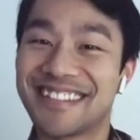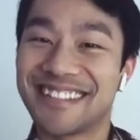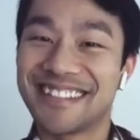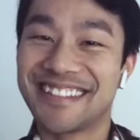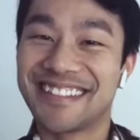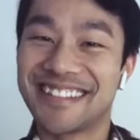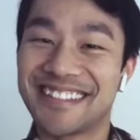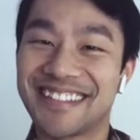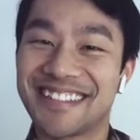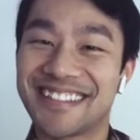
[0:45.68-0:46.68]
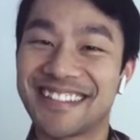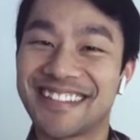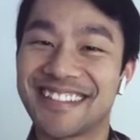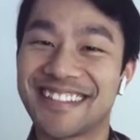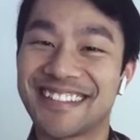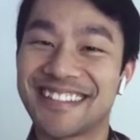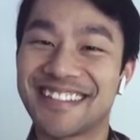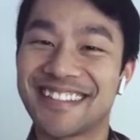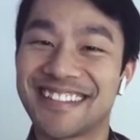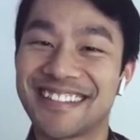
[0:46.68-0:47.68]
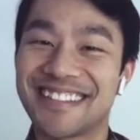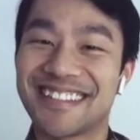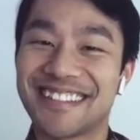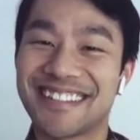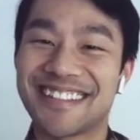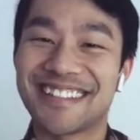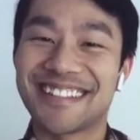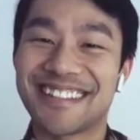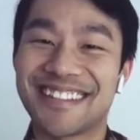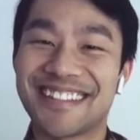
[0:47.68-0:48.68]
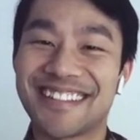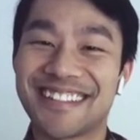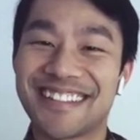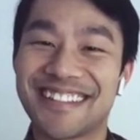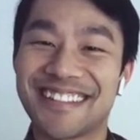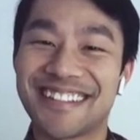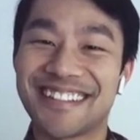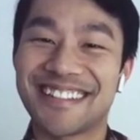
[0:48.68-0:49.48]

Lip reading: [no speech]